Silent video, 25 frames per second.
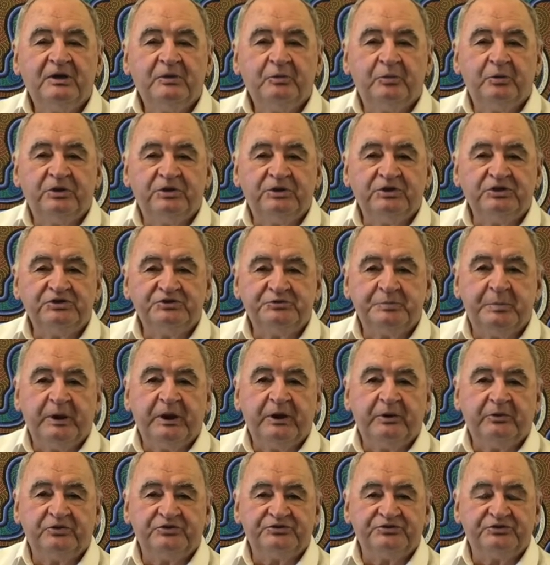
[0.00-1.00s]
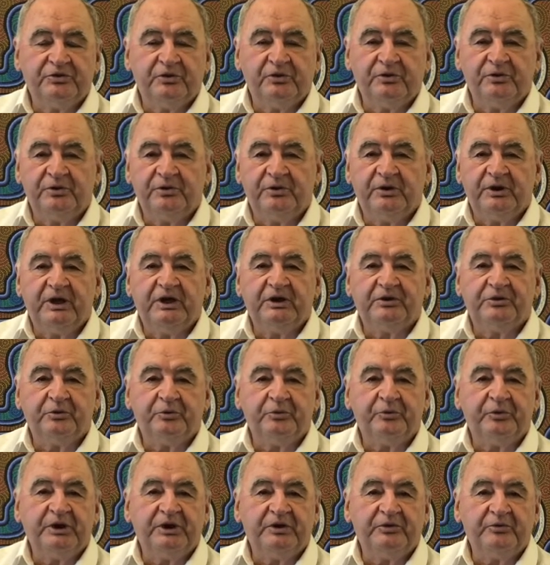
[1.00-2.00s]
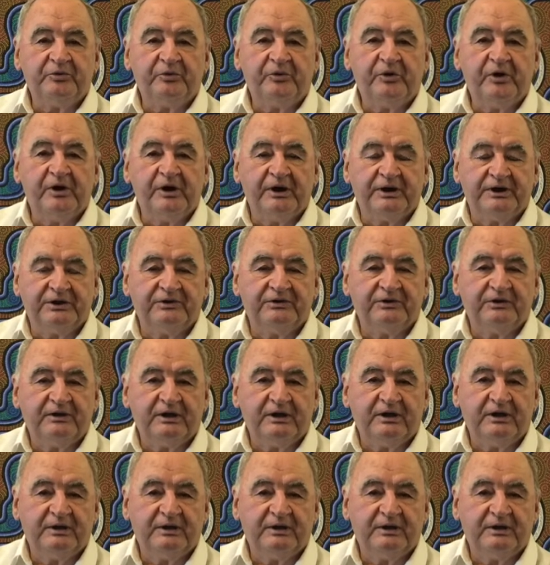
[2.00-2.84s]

with his parents to learn how to read and write